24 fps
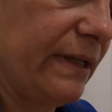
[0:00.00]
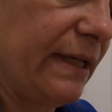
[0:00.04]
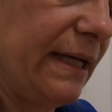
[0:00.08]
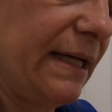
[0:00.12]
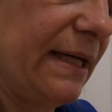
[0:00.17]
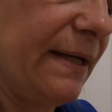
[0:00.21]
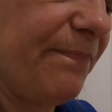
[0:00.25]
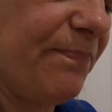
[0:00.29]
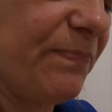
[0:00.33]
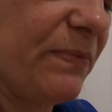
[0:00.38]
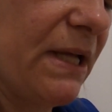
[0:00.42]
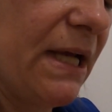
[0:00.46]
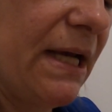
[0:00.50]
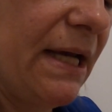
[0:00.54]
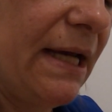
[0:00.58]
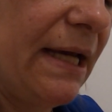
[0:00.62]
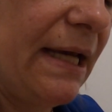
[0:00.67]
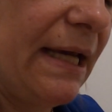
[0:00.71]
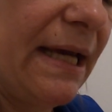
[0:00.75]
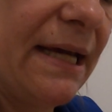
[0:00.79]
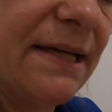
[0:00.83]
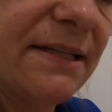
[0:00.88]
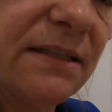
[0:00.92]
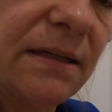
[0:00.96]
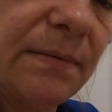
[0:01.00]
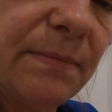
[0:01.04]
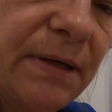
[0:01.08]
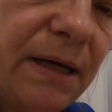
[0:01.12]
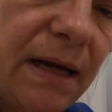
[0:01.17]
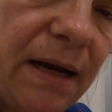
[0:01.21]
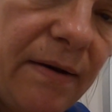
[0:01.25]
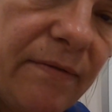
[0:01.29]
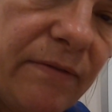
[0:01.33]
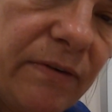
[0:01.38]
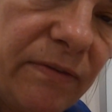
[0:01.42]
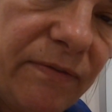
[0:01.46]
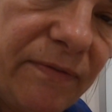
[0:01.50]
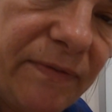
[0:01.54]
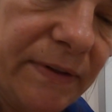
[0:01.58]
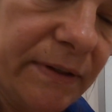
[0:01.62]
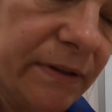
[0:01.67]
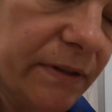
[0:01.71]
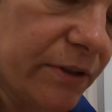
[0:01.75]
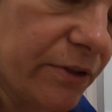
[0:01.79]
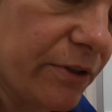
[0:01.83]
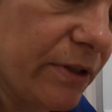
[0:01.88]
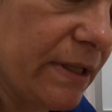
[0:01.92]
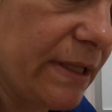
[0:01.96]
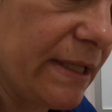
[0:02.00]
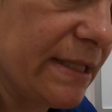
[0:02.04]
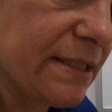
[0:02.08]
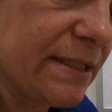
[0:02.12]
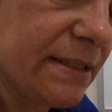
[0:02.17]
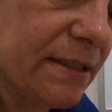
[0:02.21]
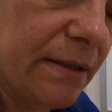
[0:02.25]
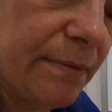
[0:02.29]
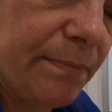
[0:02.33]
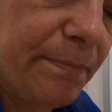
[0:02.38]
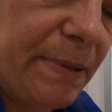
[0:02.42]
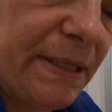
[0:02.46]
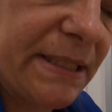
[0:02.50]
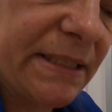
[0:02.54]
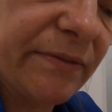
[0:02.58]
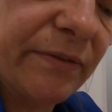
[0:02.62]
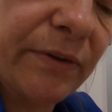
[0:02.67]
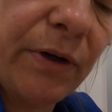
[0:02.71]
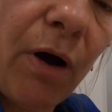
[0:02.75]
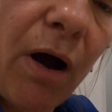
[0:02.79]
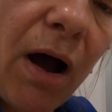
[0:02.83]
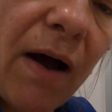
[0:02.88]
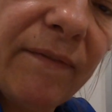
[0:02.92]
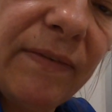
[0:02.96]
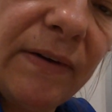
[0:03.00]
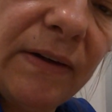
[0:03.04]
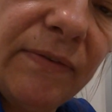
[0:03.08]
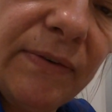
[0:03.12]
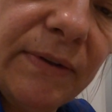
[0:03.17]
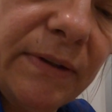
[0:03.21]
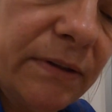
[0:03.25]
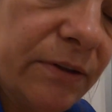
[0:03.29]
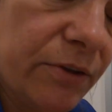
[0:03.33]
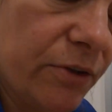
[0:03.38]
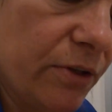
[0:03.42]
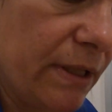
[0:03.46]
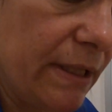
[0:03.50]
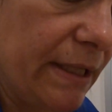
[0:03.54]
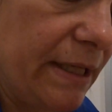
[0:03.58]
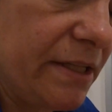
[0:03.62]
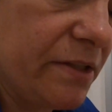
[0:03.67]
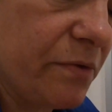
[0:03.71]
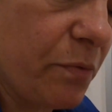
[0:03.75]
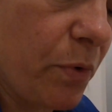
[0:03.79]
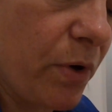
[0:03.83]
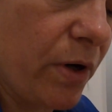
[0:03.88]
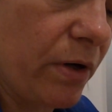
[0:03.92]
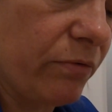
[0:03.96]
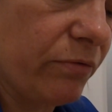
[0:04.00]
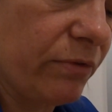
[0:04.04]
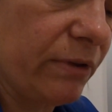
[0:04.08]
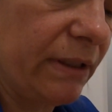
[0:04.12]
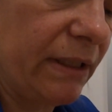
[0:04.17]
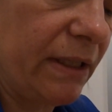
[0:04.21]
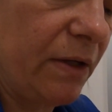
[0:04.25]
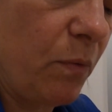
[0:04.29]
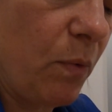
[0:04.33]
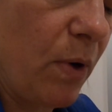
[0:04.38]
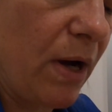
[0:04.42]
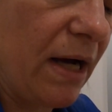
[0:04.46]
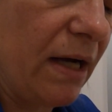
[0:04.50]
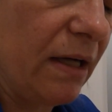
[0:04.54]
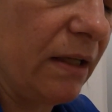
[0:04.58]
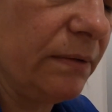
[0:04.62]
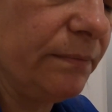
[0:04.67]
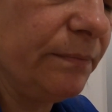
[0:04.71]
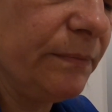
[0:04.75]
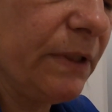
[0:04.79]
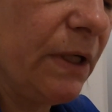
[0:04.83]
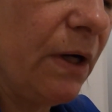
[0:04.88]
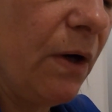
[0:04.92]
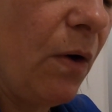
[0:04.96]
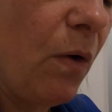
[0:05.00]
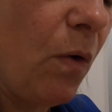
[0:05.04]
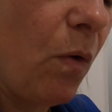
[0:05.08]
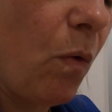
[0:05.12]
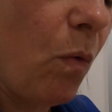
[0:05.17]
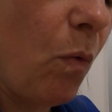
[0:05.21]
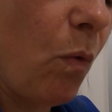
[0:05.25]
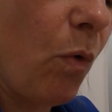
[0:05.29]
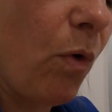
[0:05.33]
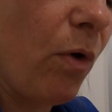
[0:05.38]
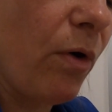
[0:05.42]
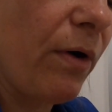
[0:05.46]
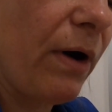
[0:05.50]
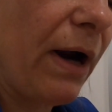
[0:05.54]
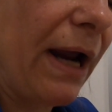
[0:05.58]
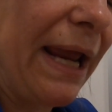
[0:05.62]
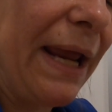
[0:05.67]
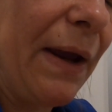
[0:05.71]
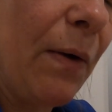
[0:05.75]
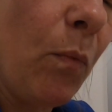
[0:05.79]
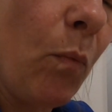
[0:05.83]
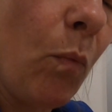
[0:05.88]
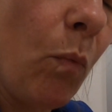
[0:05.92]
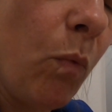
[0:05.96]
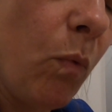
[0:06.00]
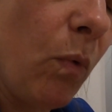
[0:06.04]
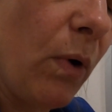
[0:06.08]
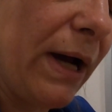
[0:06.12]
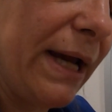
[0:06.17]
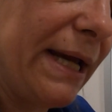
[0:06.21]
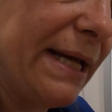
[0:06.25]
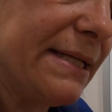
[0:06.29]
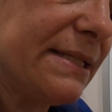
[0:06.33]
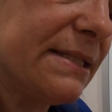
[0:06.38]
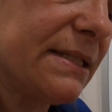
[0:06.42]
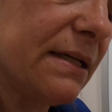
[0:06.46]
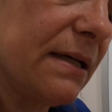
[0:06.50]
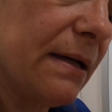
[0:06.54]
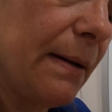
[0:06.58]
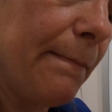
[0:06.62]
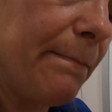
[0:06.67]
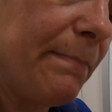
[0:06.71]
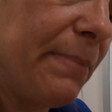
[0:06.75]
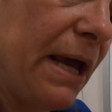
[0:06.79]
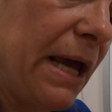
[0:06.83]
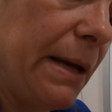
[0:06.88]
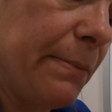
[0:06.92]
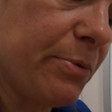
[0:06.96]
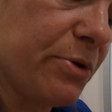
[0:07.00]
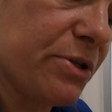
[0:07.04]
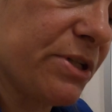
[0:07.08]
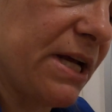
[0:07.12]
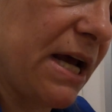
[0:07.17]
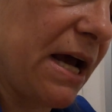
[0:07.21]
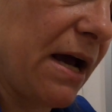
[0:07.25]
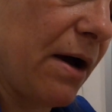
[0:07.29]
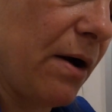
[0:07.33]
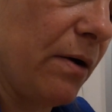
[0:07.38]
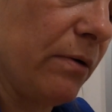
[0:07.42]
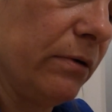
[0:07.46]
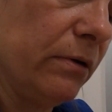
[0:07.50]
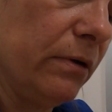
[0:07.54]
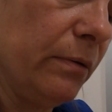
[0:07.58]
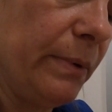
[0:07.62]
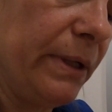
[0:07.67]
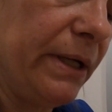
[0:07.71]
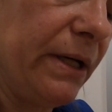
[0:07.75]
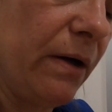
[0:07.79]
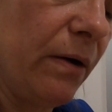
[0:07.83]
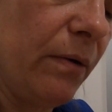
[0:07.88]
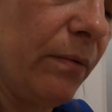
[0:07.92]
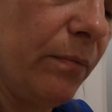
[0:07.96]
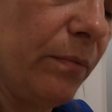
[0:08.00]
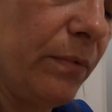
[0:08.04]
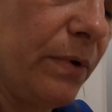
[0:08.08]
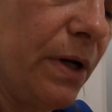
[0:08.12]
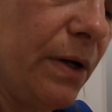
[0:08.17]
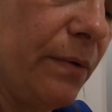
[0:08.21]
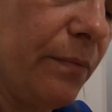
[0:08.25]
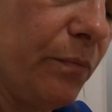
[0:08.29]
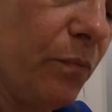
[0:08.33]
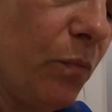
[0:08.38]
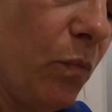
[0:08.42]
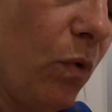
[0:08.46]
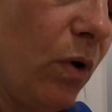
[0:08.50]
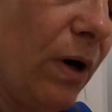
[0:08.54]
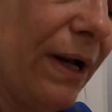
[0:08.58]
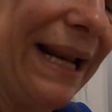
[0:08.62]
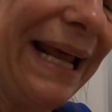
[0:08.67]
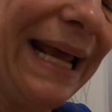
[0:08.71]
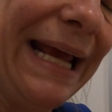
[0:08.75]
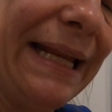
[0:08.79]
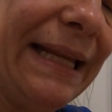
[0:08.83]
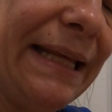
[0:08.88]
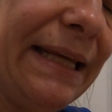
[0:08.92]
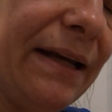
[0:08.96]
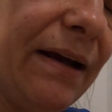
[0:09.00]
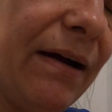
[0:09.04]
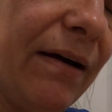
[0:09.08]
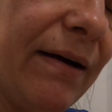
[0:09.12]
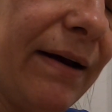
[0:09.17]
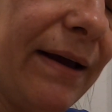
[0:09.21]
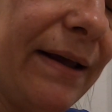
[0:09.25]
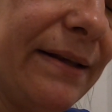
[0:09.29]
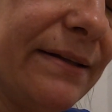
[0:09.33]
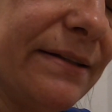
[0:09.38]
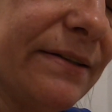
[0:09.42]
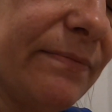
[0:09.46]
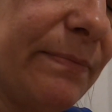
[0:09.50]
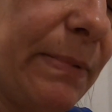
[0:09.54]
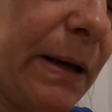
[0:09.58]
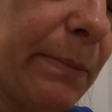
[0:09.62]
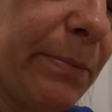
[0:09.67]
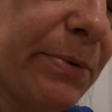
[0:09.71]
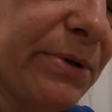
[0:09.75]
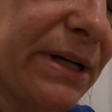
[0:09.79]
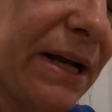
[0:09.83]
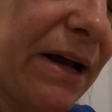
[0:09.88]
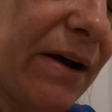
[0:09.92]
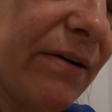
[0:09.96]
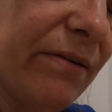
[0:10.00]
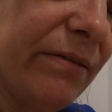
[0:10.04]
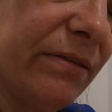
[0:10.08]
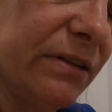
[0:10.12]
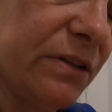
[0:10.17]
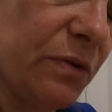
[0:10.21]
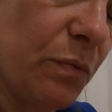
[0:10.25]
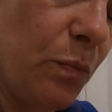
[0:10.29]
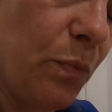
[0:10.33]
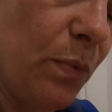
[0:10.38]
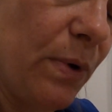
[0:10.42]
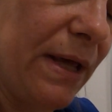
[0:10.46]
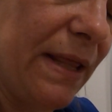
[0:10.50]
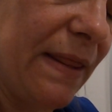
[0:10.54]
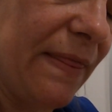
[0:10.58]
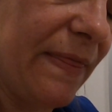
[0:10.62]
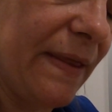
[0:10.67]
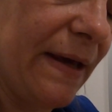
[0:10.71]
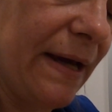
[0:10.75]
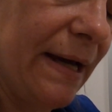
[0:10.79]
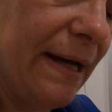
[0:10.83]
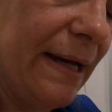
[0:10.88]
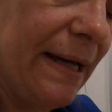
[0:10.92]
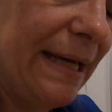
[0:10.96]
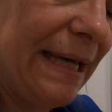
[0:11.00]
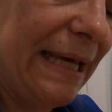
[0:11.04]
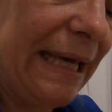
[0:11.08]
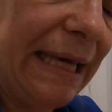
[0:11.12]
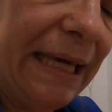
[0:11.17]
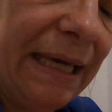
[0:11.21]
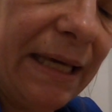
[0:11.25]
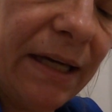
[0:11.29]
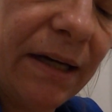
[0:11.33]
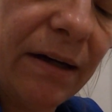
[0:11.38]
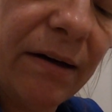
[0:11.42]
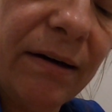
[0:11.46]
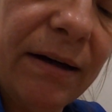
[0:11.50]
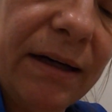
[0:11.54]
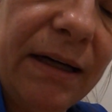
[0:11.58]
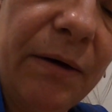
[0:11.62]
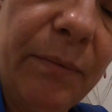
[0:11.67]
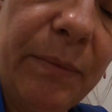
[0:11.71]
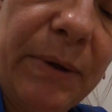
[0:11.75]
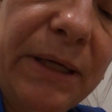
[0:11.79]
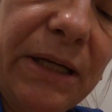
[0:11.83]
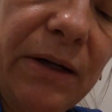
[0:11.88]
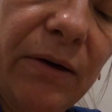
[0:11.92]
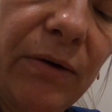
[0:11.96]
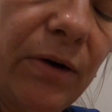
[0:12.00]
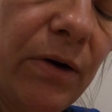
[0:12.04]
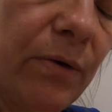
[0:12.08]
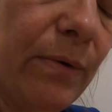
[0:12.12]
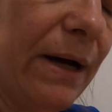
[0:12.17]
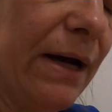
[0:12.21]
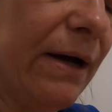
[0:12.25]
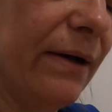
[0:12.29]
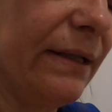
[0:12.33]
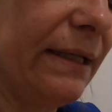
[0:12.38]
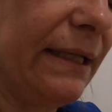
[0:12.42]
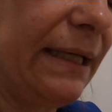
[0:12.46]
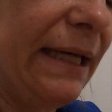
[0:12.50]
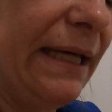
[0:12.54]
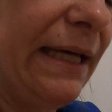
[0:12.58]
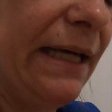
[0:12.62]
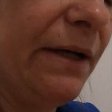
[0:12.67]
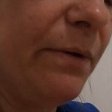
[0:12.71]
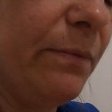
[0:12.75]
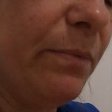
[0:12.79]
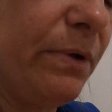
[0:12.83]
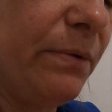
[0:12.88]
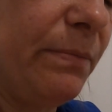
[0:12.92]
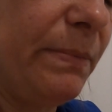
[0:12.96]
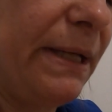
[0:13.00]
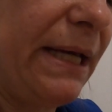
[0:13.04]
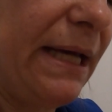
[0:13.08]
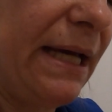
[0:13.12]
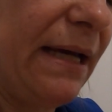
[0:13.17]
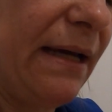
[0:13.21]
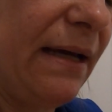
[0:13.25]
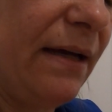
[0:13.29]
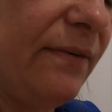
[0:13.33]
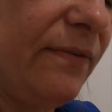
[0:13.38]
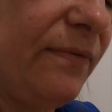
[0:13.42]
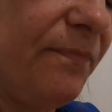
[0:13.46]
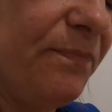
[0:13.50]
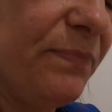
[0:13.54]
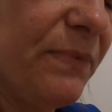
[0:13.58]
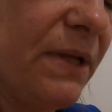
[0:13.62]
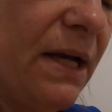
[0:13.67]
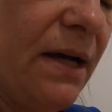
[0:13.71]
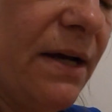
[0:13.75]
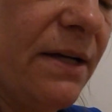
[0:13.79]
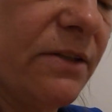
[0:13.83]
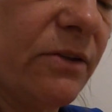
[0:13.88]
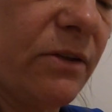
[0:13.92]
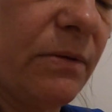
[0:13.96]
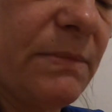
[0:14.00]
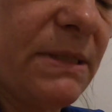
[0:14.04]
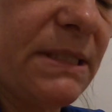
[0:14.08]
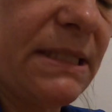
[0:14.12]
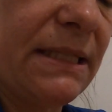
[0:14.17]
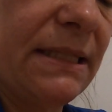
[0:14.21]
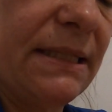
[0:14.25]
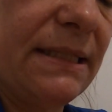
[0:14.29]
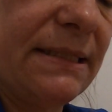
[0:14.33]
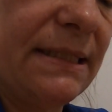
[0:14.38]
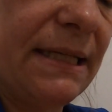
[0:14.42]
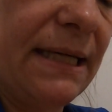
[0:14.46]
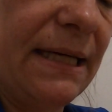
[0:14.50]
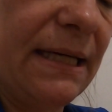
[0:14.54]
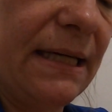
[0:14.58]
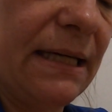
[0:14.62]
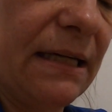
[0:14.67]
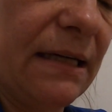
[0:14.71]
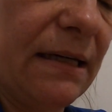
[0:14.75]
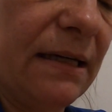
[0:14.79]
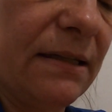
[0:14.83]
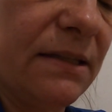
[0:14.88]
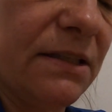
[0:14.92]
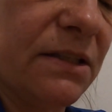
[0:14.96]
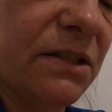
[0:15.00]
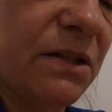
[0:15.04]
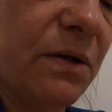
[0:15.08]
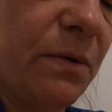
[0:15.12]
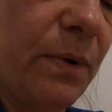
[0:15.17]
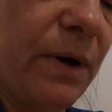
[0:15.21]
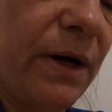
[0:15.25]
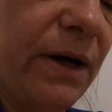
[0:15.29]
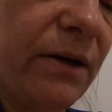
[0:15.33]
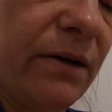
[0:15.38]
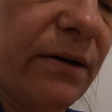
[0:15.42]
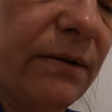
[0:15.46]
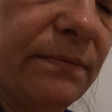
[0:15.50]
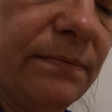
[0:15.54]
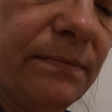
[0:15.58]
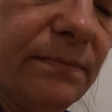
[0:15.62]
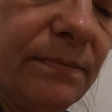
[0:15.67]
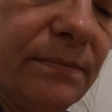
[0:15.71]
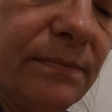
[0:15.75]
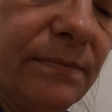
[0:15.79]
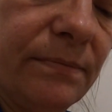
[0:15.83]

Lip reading: kit is some kind of a filter. This is a piece of a coffee filter. These work really well. Or a white paper towel. We don't want any kinds of paper towels with ink on it. We don't know how the ink would behave. So I'm just going to take a square